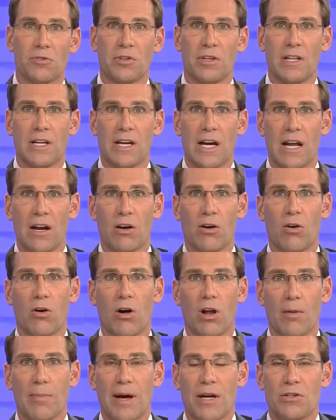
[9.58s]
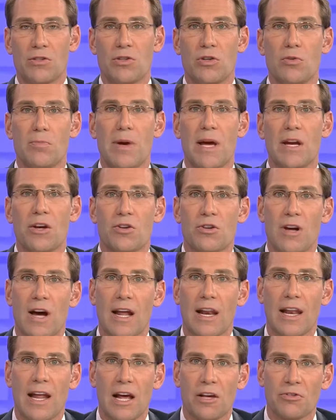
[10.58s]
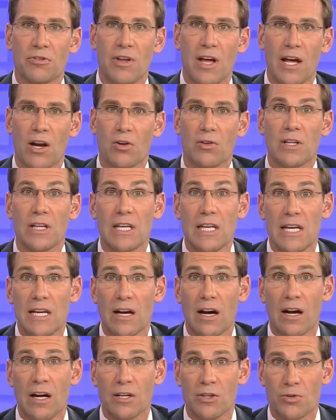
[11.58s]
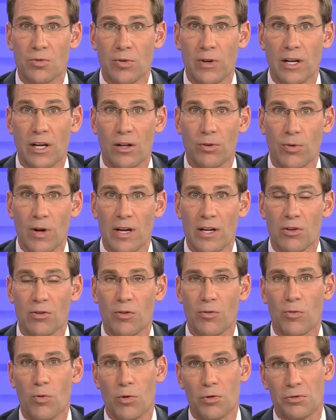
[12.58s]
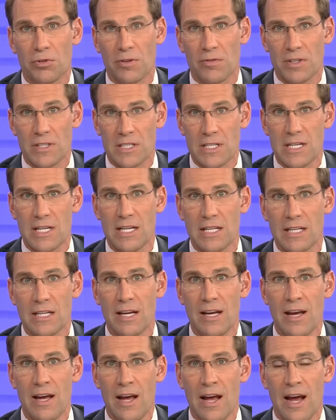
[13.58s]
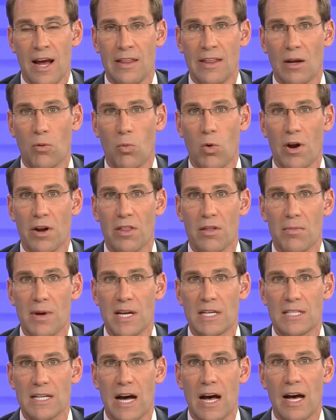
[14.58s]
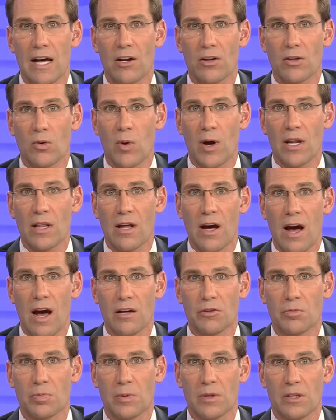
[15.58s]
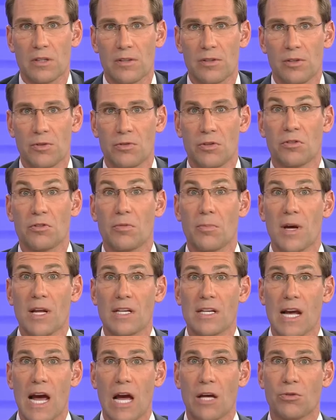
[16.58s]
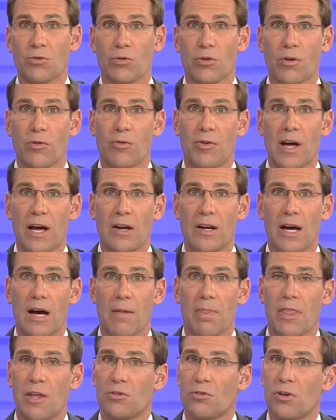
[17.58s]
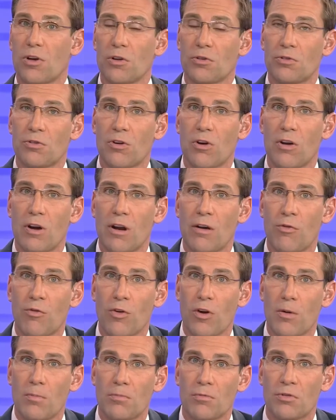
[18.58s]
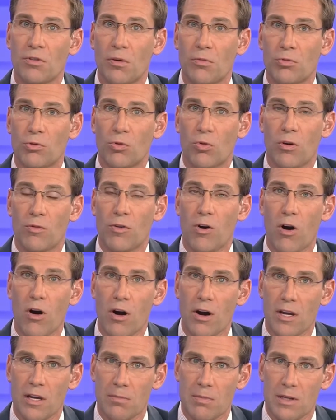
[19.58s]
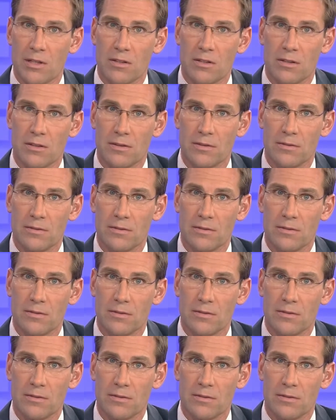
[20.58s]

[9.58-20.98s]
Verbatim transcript: say they got a call about two men shot last night on the Econ Trail right near the 417, and that one of the men died on the way to the hospital. News 6's Amanda Castro found out this all started from some sort of argument.